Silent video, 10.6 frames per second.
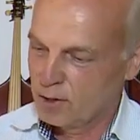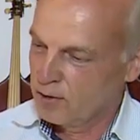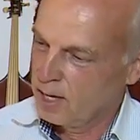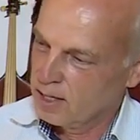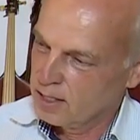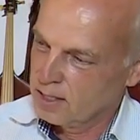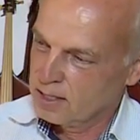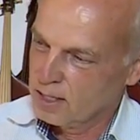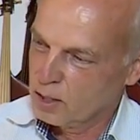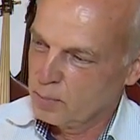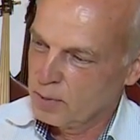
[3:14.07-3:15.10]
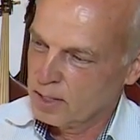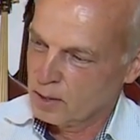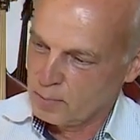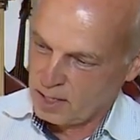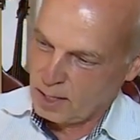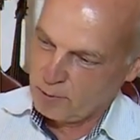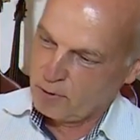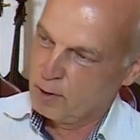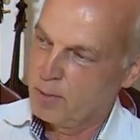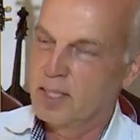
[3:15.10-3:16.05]
for a violin is this big, a
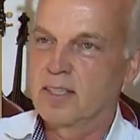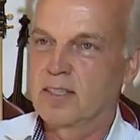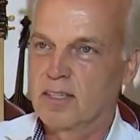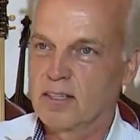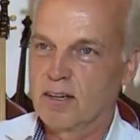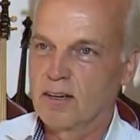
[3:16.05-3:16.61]
clamp for a bass is this